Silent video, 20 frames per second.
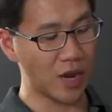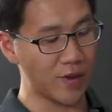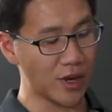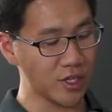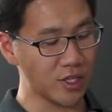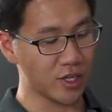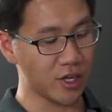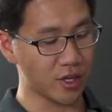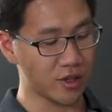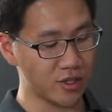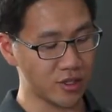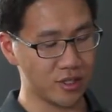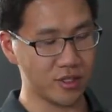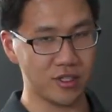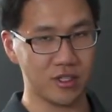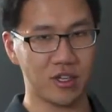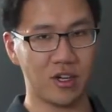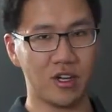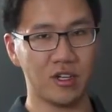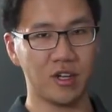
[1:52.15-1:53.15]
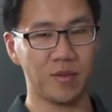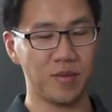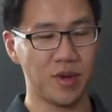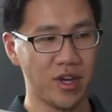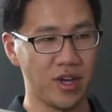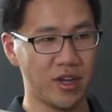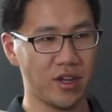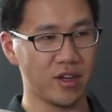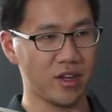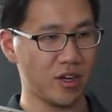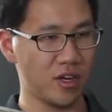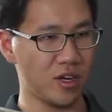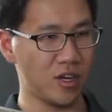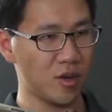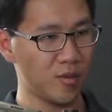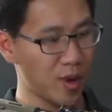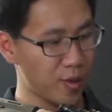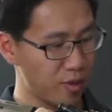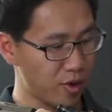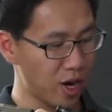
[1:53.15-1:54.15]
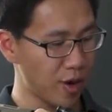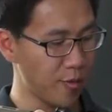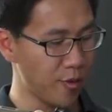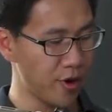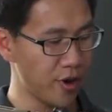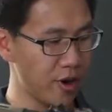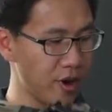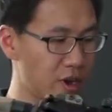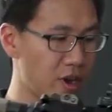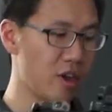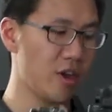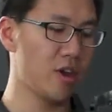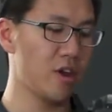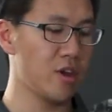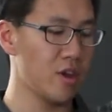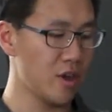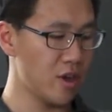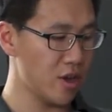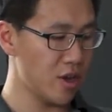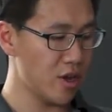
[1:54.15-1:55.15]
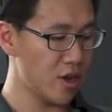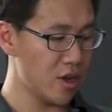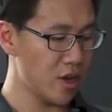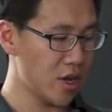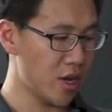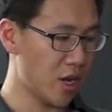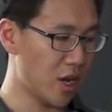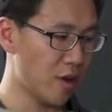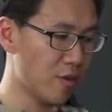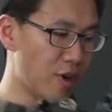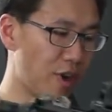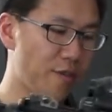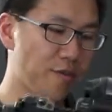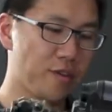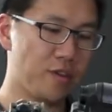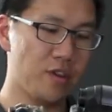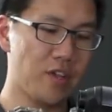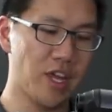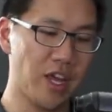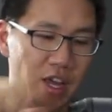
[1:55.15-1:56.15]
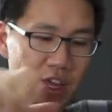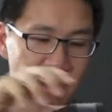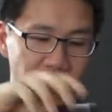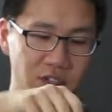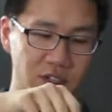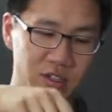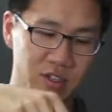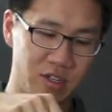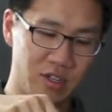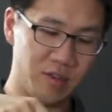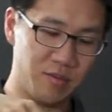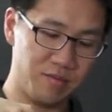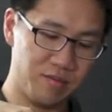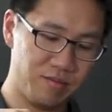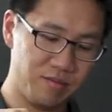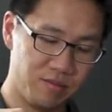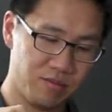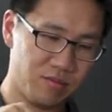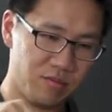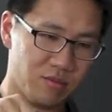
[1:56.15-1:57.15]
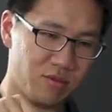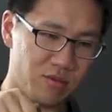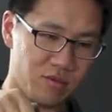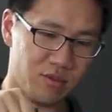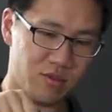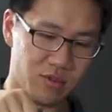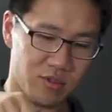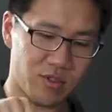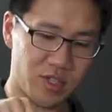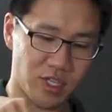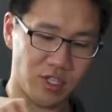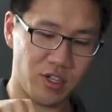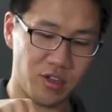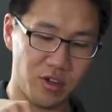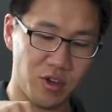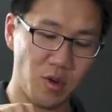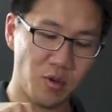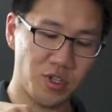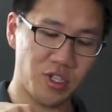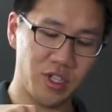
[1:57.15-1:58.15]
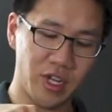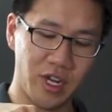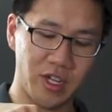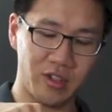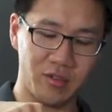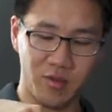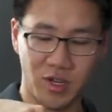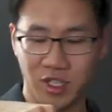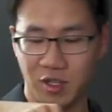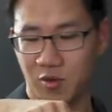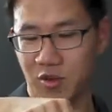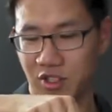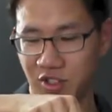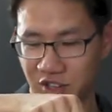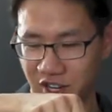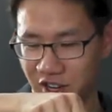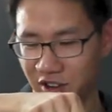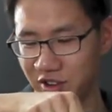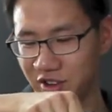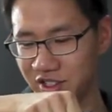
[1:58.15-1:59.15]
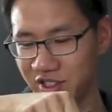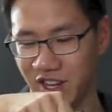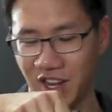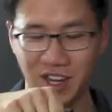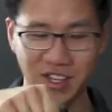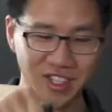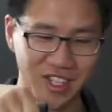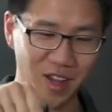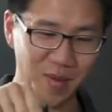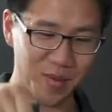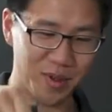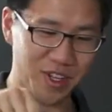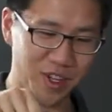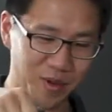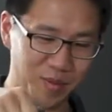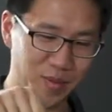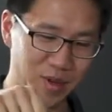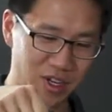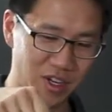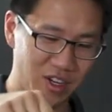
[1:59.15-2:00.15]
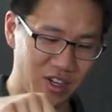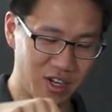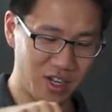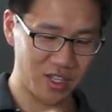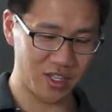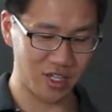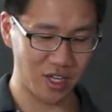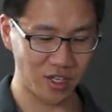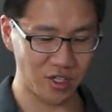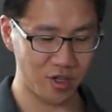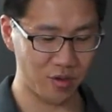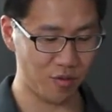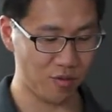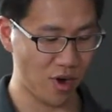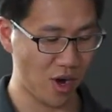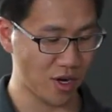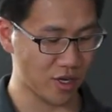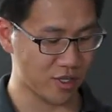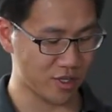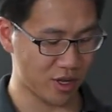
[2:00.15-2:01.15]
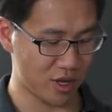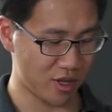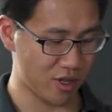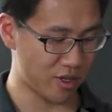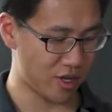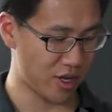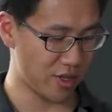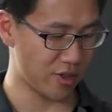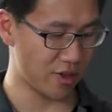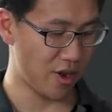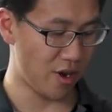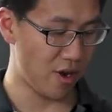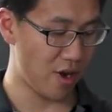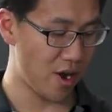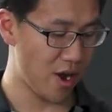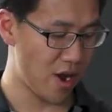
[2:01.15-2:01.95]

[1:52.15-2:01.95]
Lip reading: actually got this installed on my primary rifle, and actually no shape. Actually, what you hear is the ASAP clip, but it's actually rock solid on there.